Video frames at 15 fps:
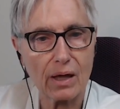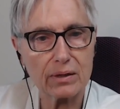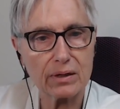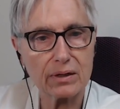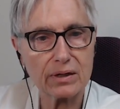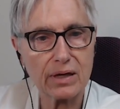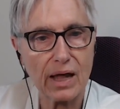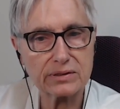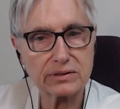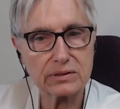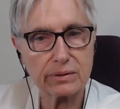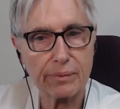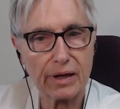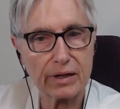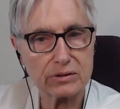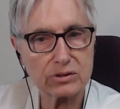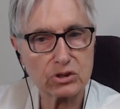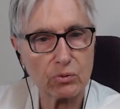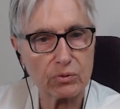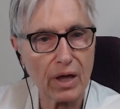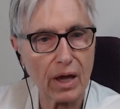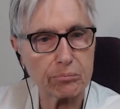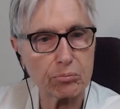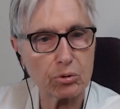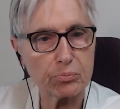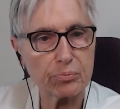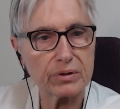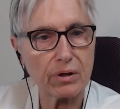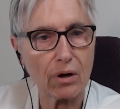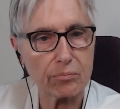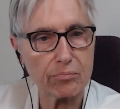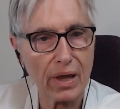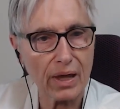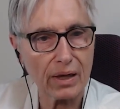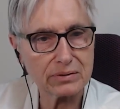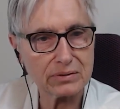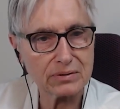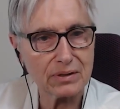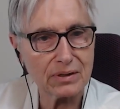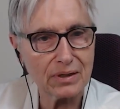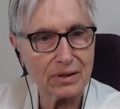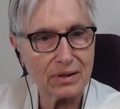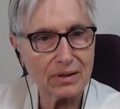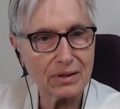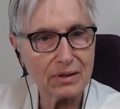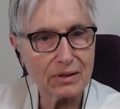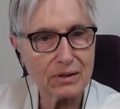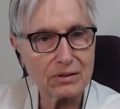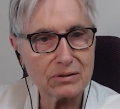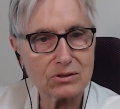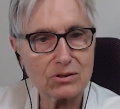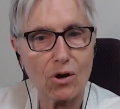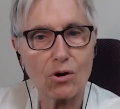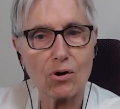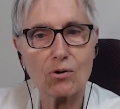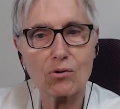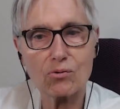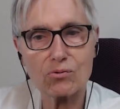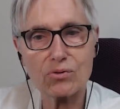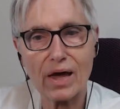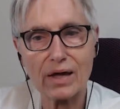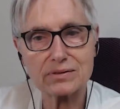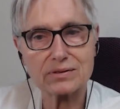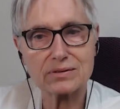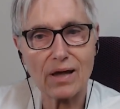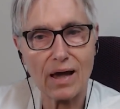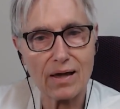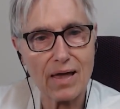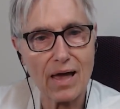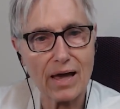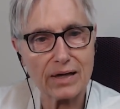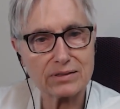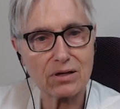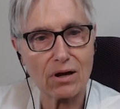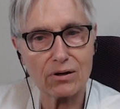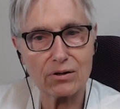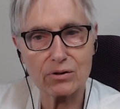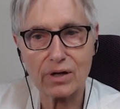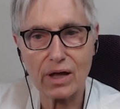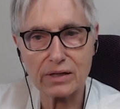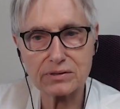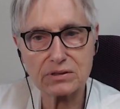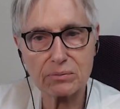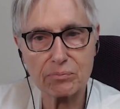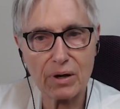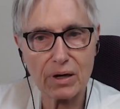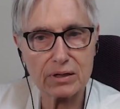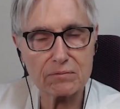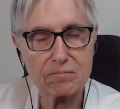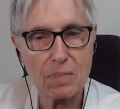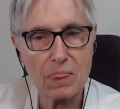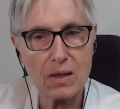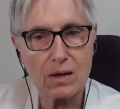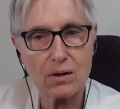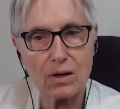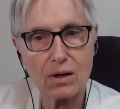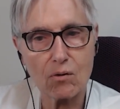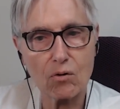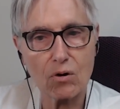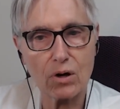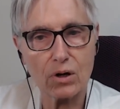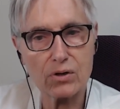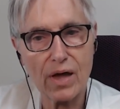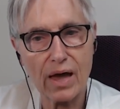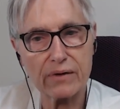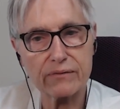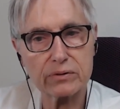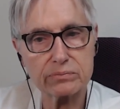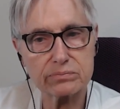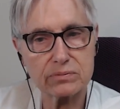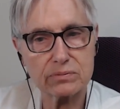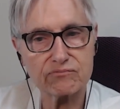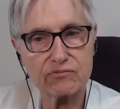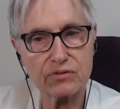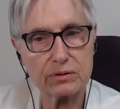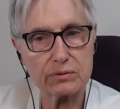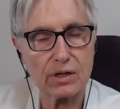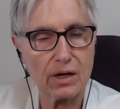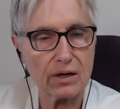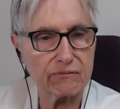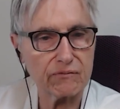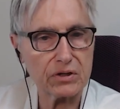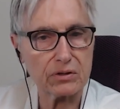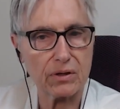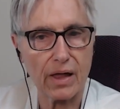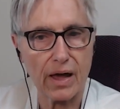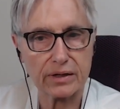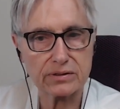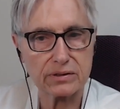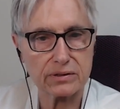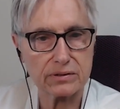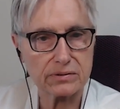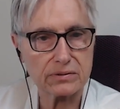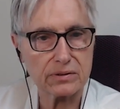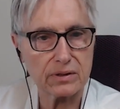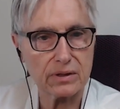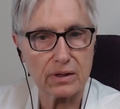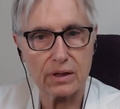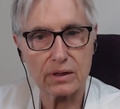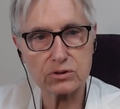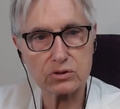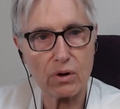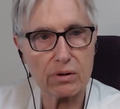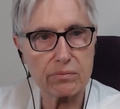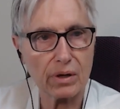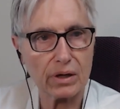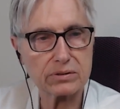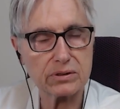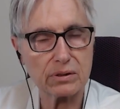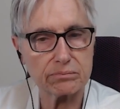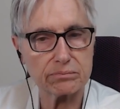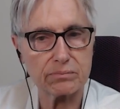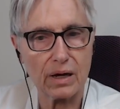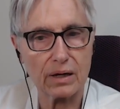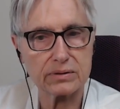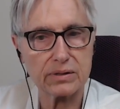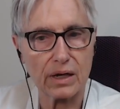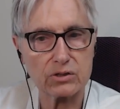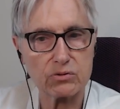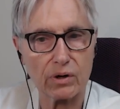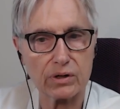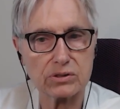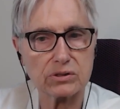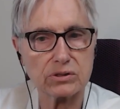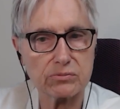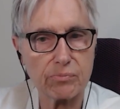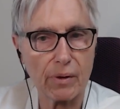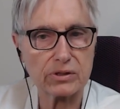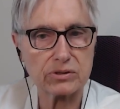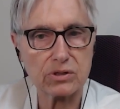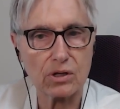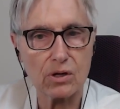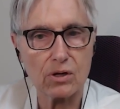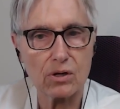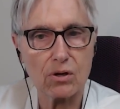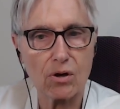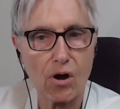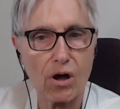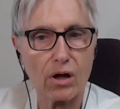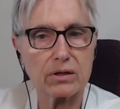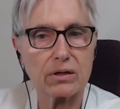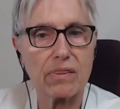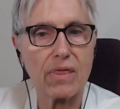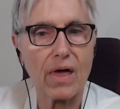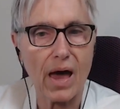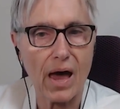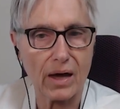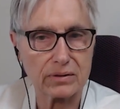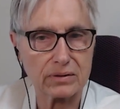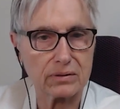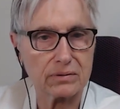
a little constipated so we're not pooping our pants. So I ask, are you constipated or are you having fecal accidents? And so I make some titrations based on that.